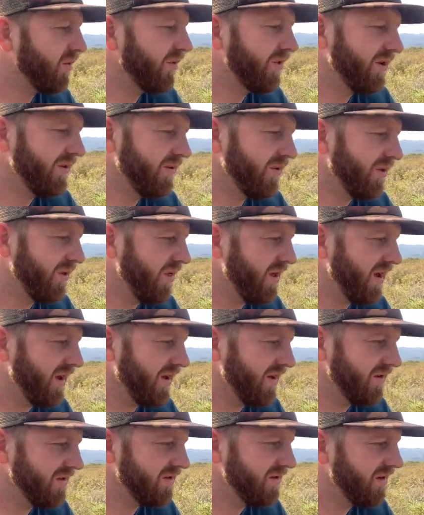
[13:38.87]
different
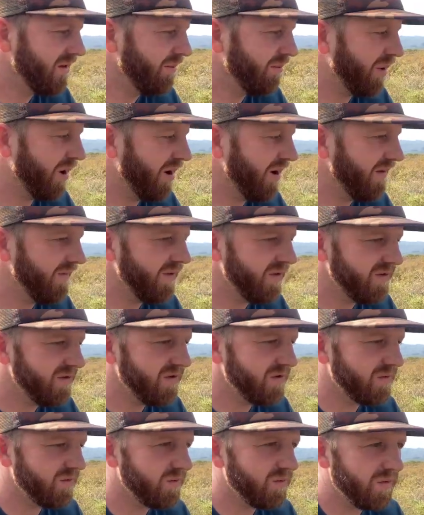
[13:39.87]
things, but this
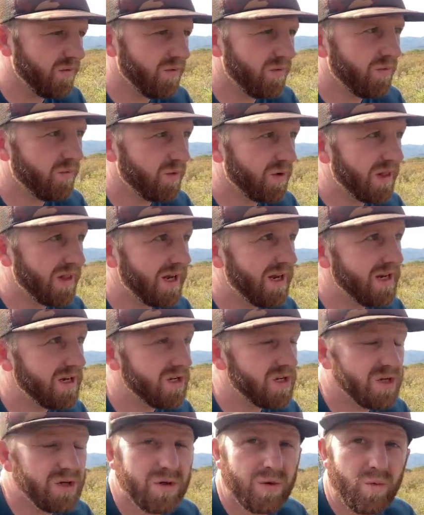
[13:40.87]
is
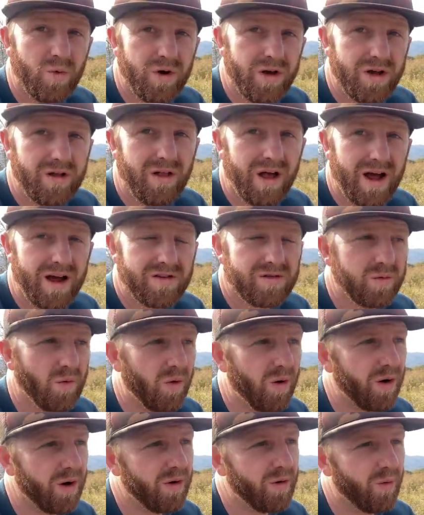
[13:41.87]
related to the woody
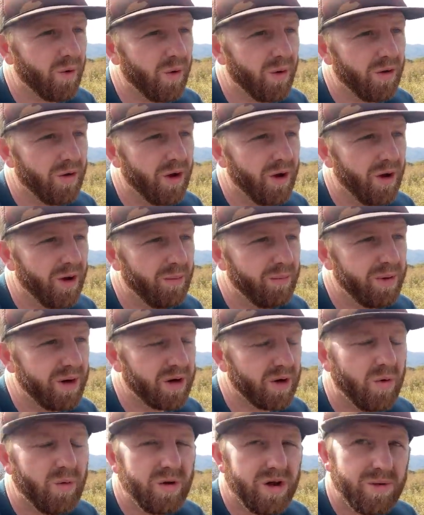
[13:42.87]
glasswort or the
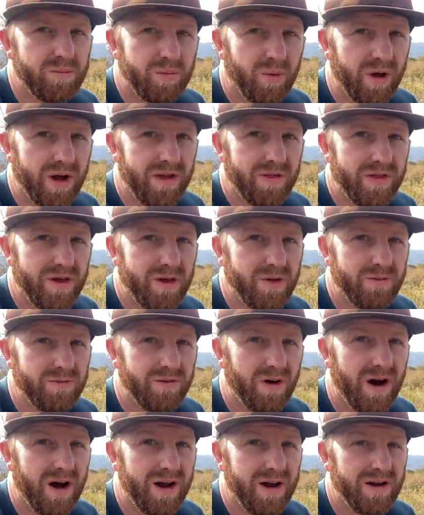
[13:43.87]
pickleweed plant that you
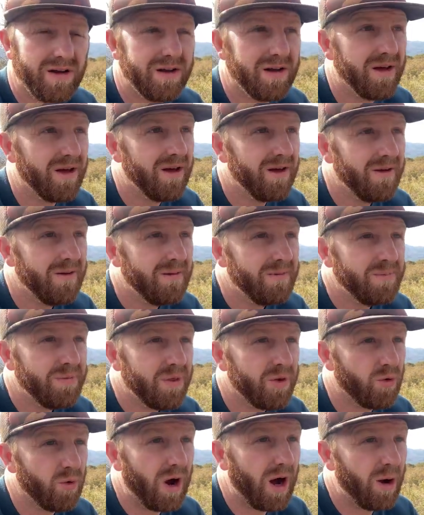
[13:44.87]
find
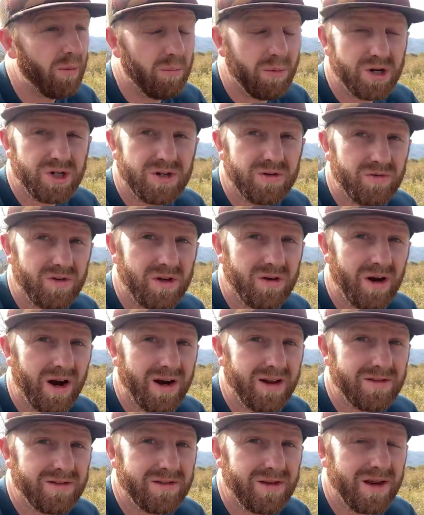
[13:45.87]
throughout much of the
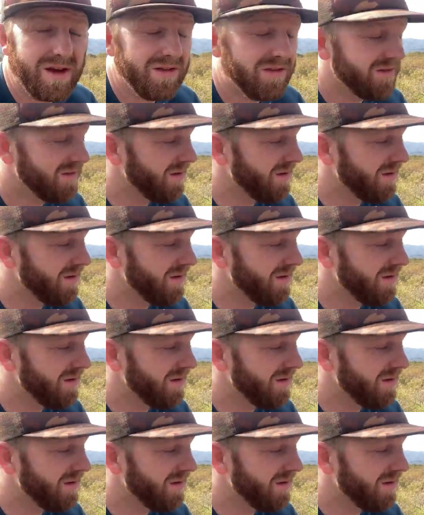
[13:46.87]
United States,